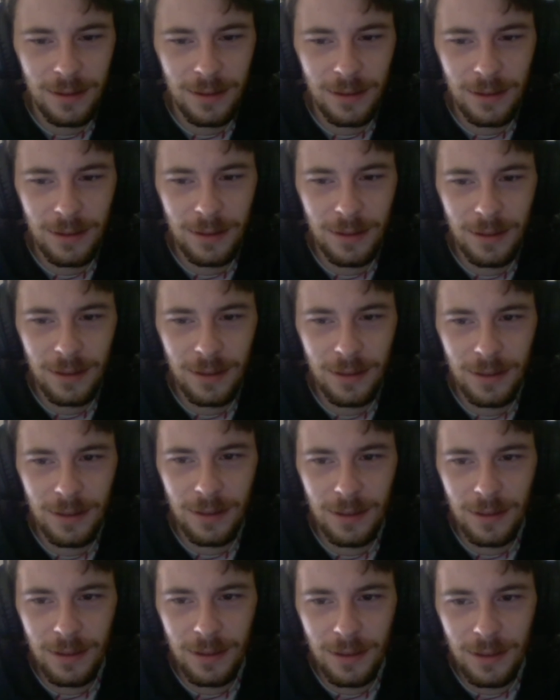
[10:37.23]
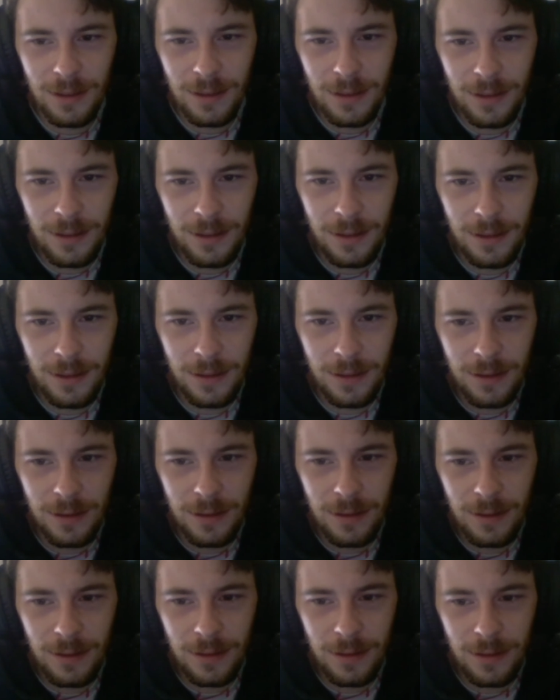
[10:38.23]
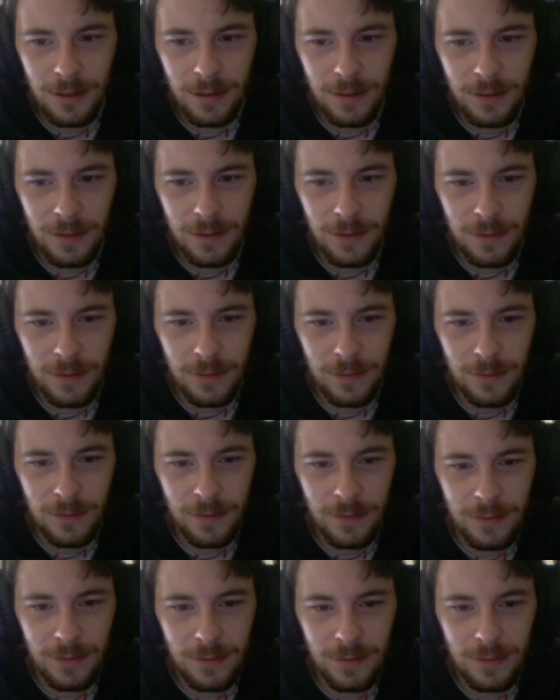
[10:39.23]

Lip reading: [no speech]